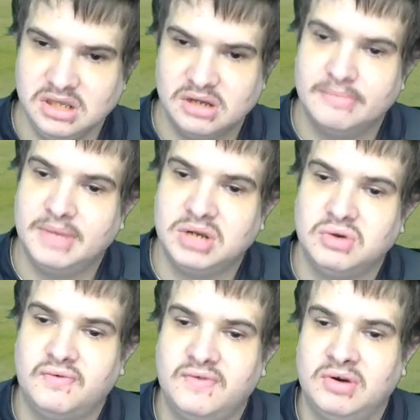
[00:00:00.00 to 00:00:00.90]

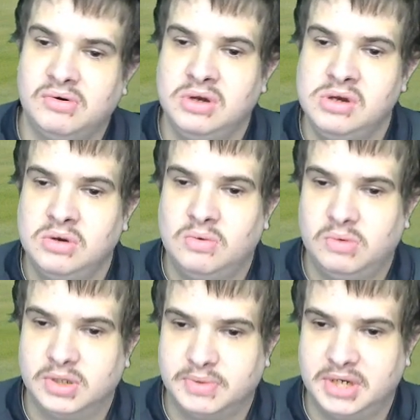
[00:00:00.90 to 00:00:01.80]
Macclesfield
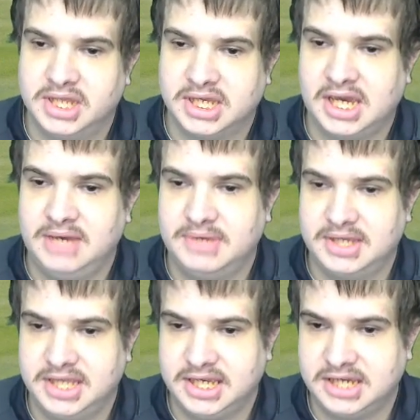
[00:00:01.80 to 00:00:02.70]
was one of the games
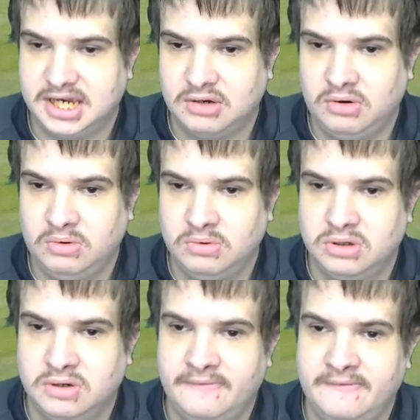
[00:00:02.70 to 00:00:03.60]
that did get called
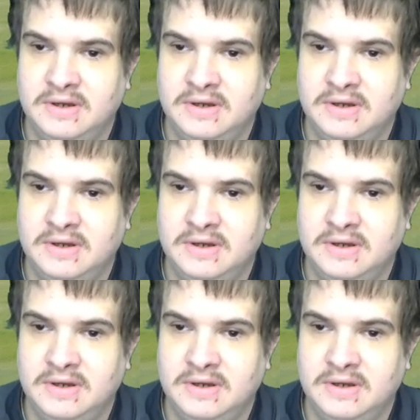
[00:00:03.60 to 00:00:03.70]
off.